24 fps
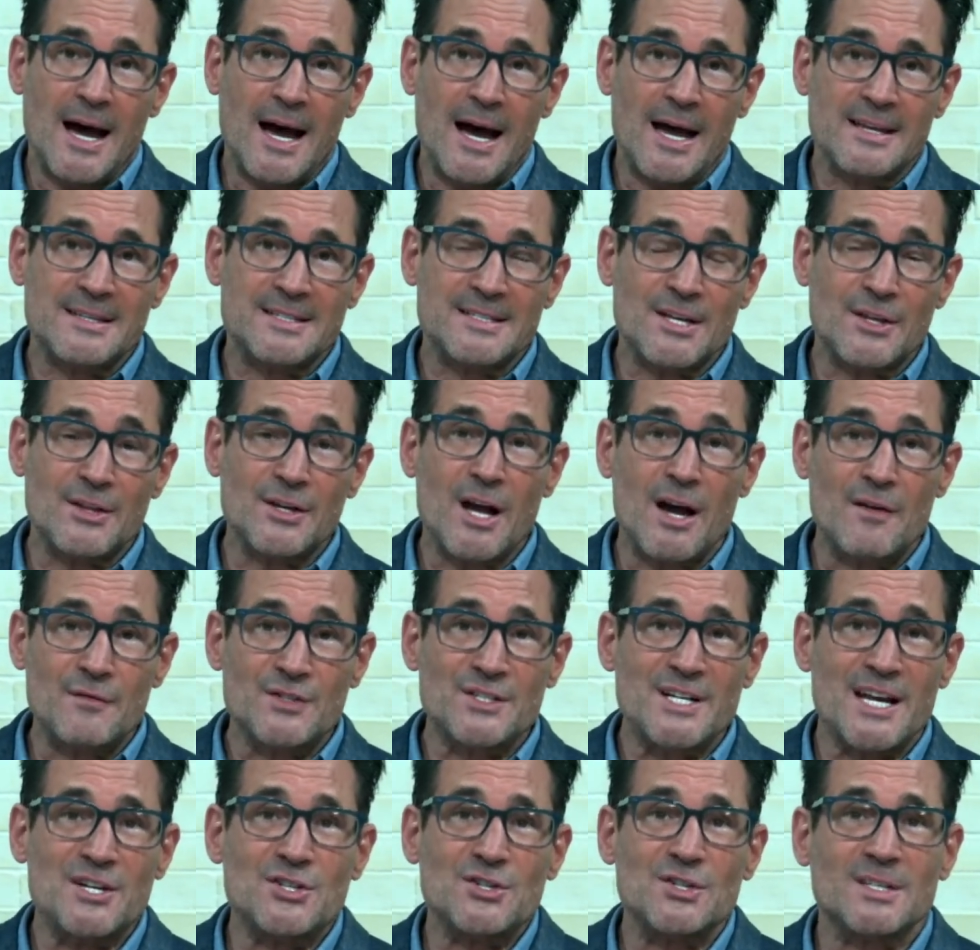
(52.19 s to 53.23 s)
So the
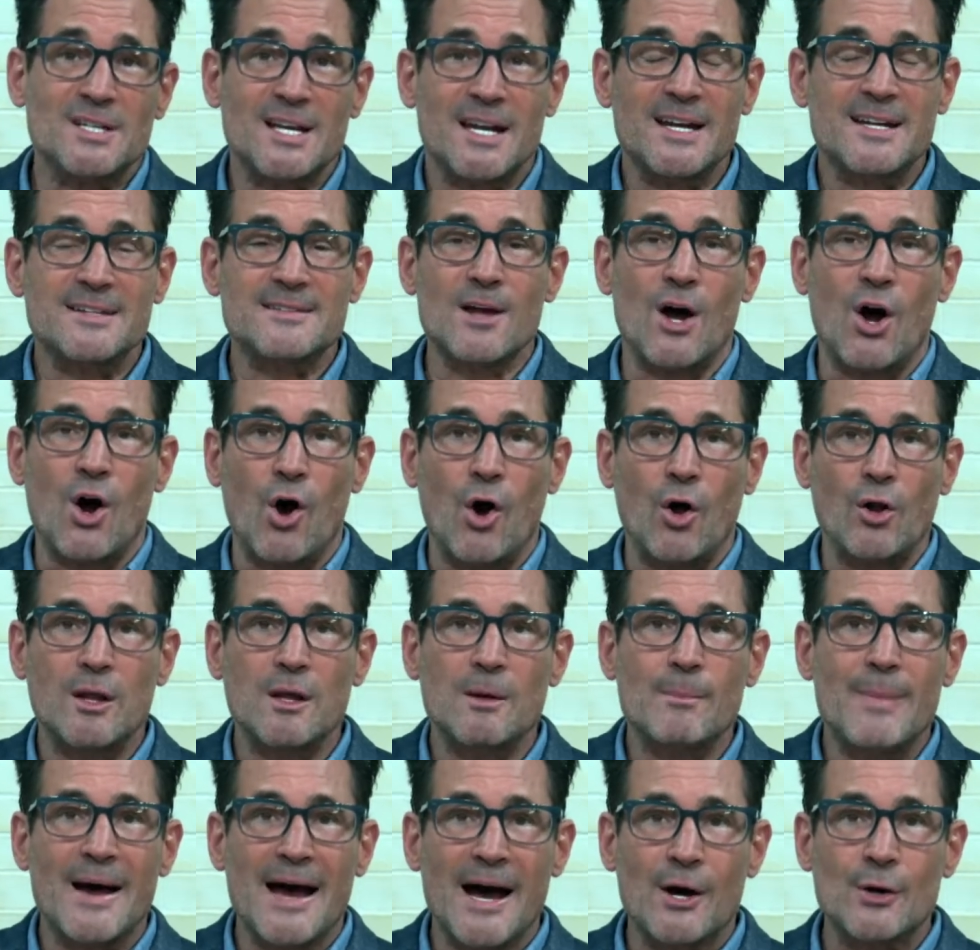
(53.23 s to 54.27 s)
conversation today is all
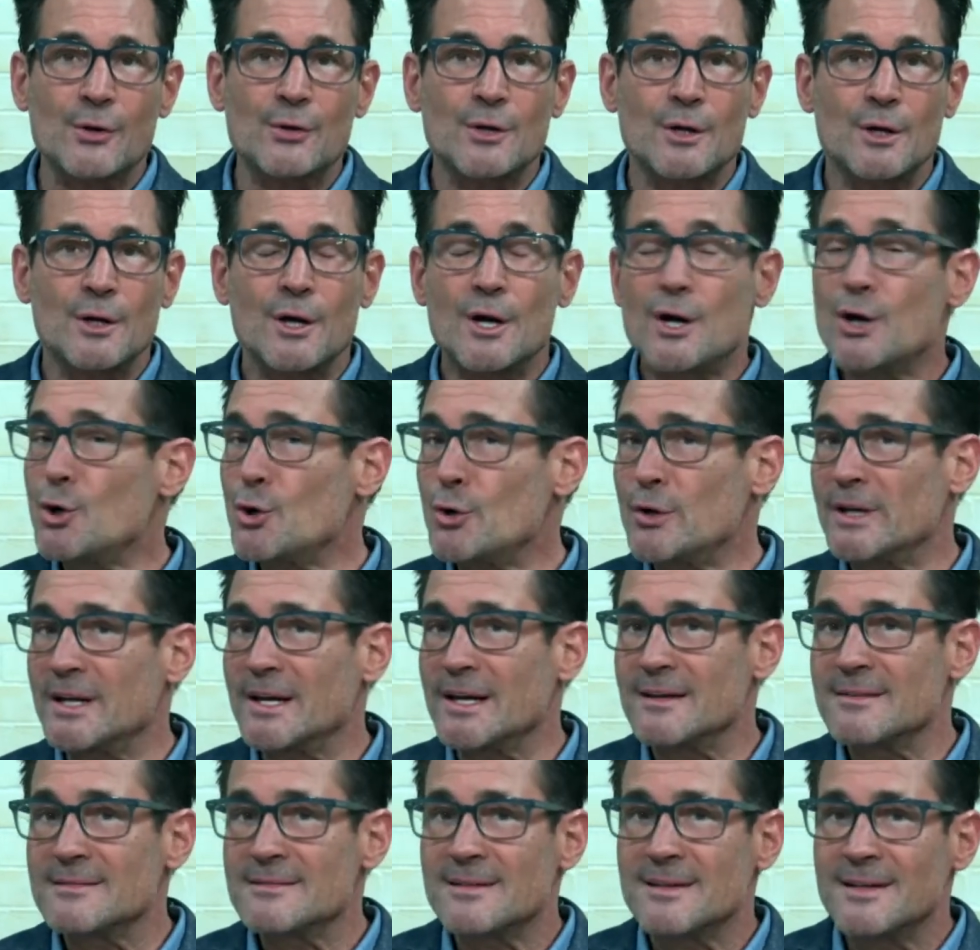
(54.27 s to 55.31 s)
about
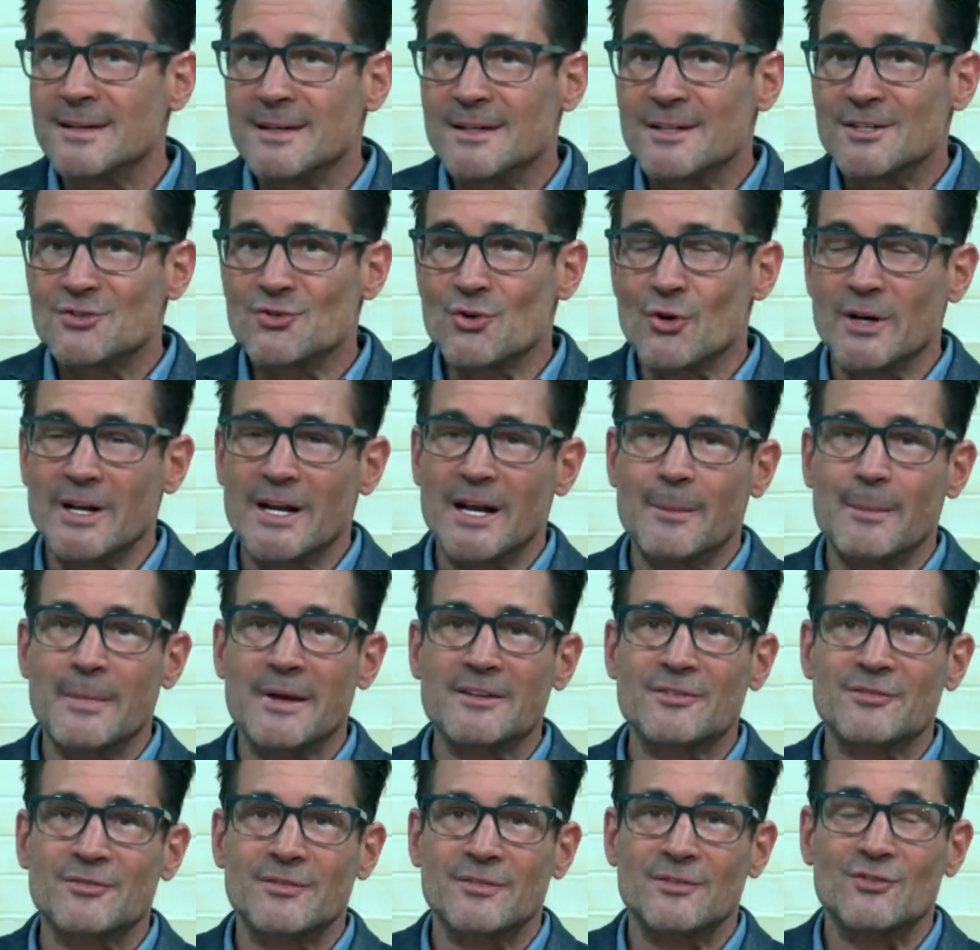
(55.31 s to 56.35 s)
hernias. Joining
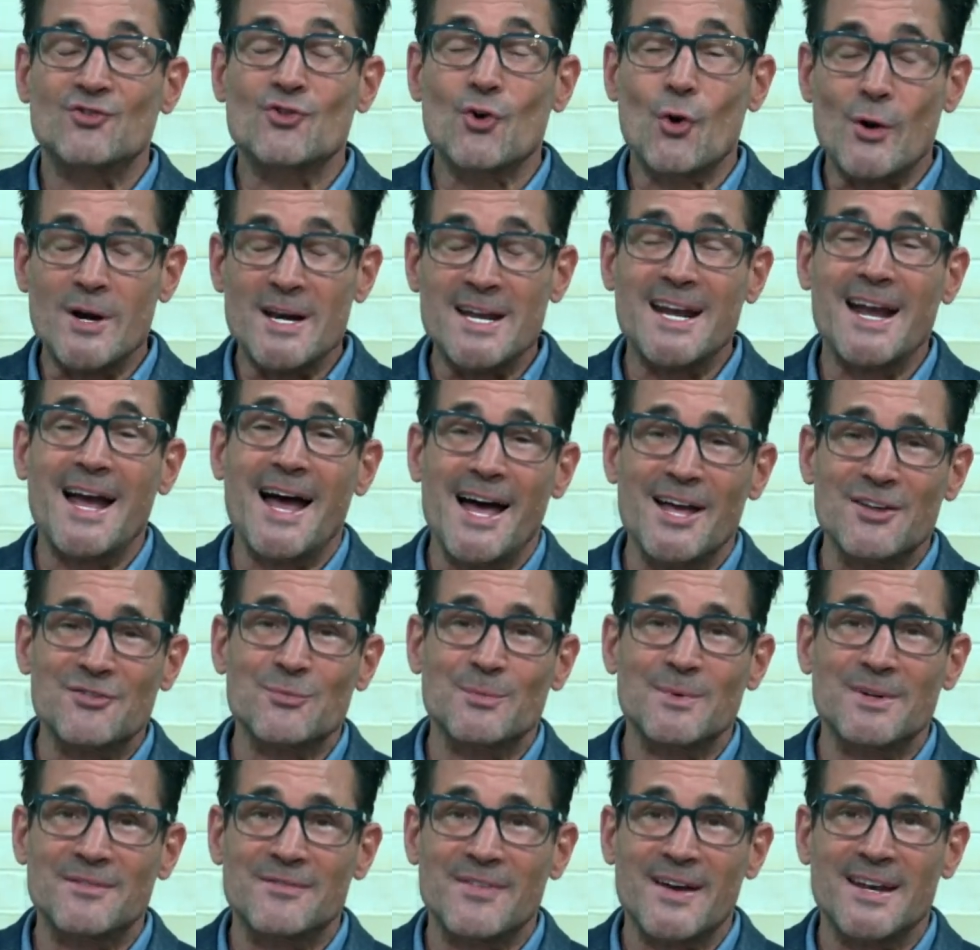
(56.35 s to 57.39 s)
us from
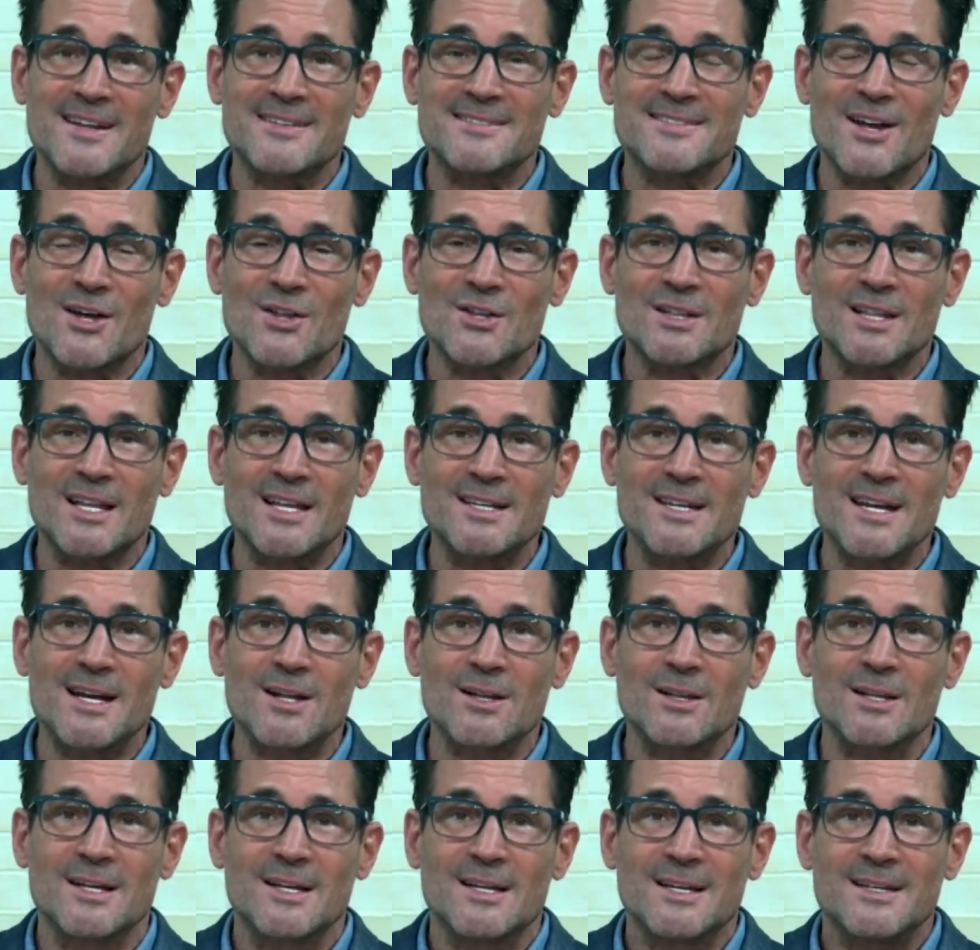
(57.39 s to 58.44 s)
Adventist Health Glendale
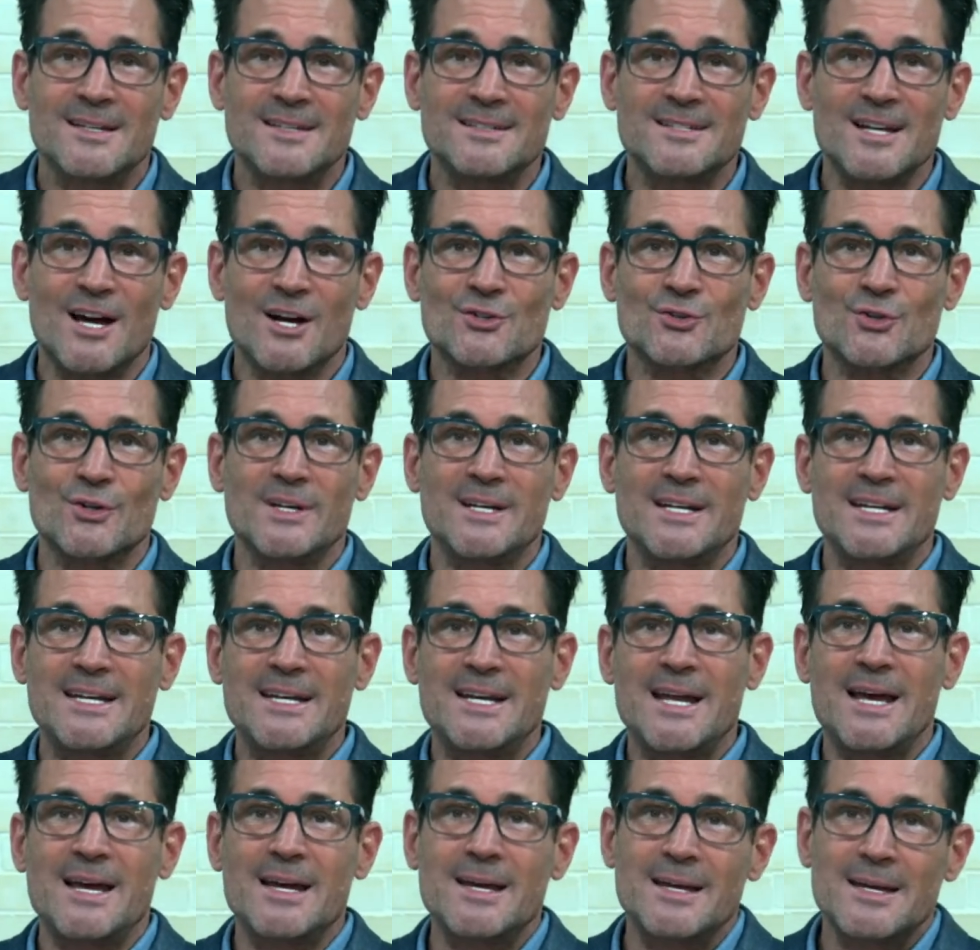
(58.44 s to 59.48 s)
is Dr.
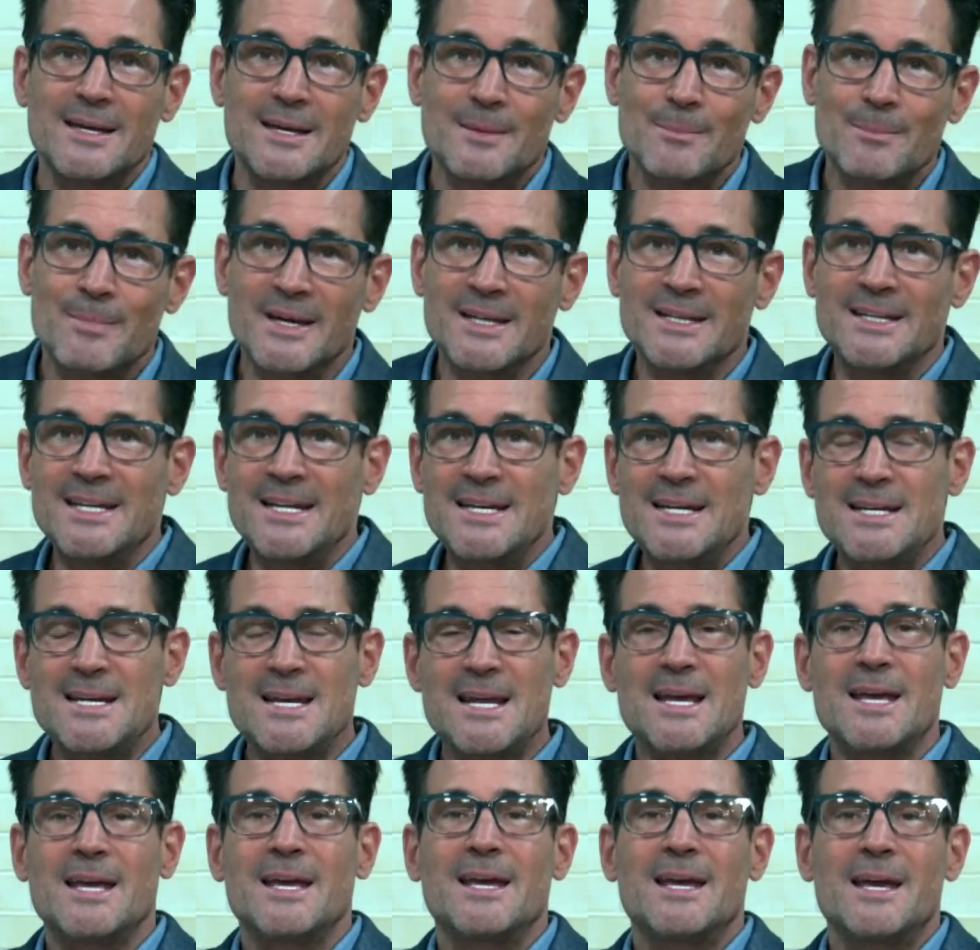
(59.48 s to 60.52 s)
Nina
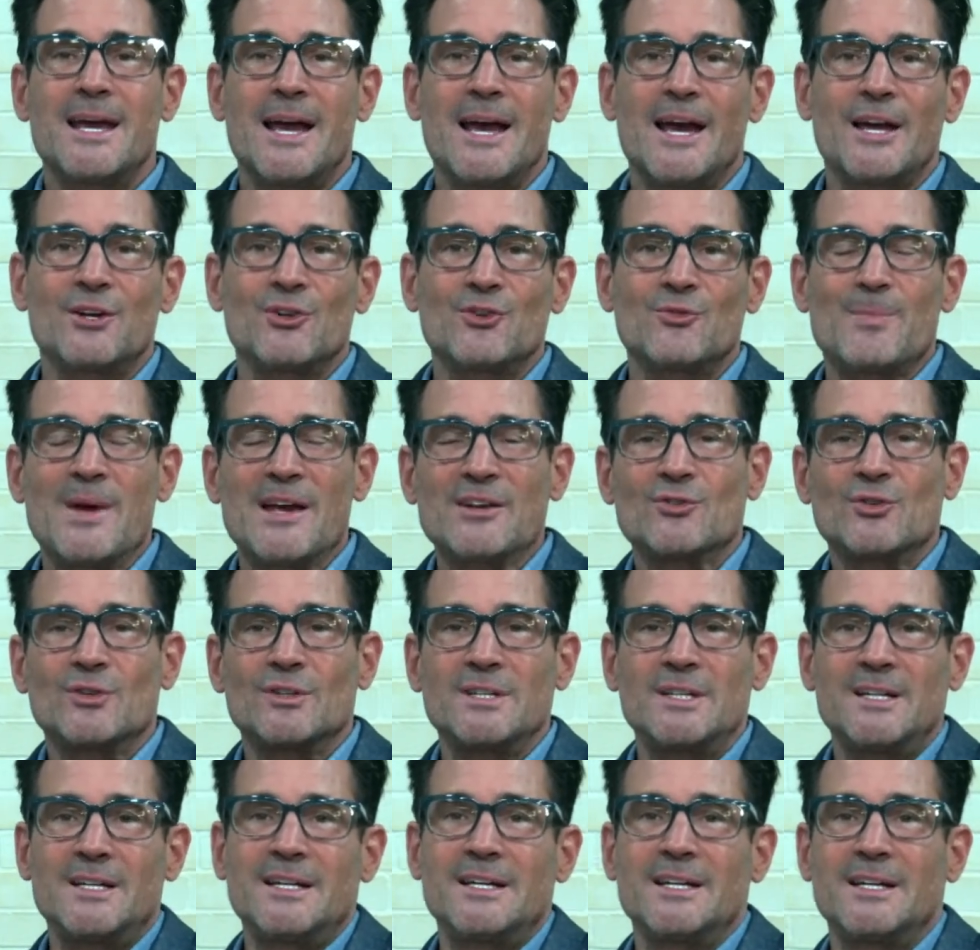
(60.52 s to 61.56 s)
Behdin, and her
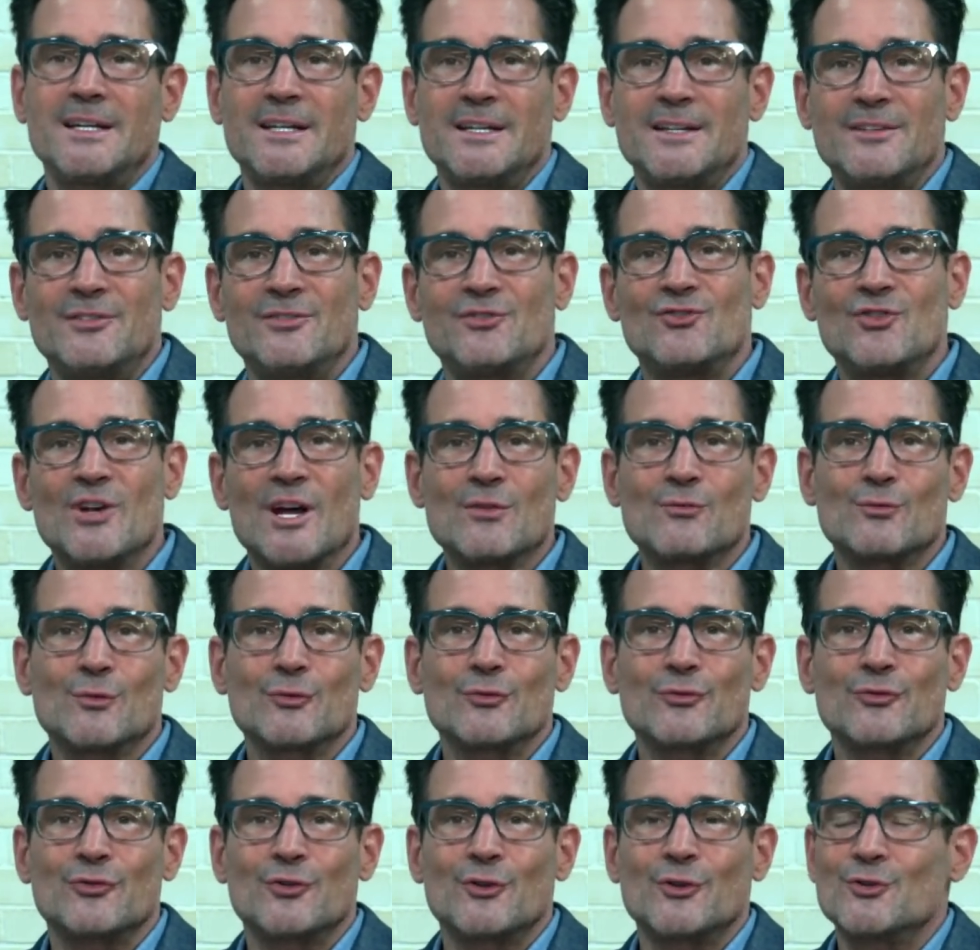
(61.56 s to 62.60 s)
specialty is general
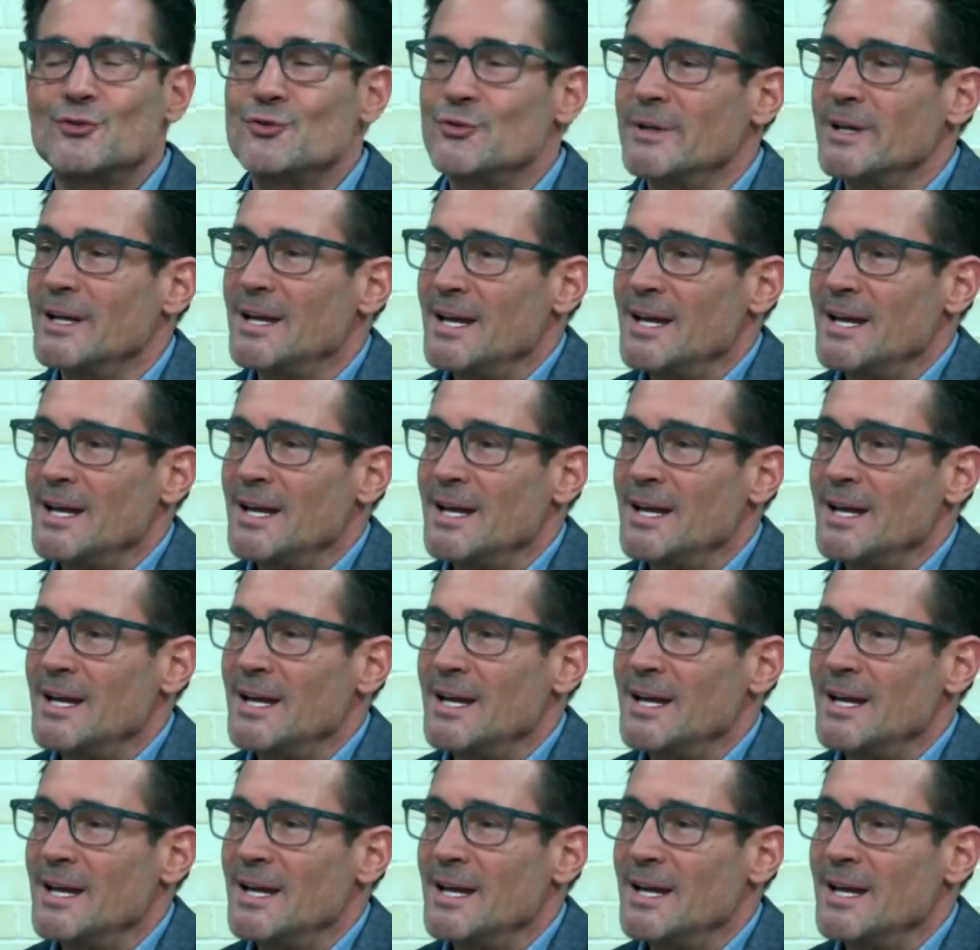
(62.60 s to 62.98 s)
surgery.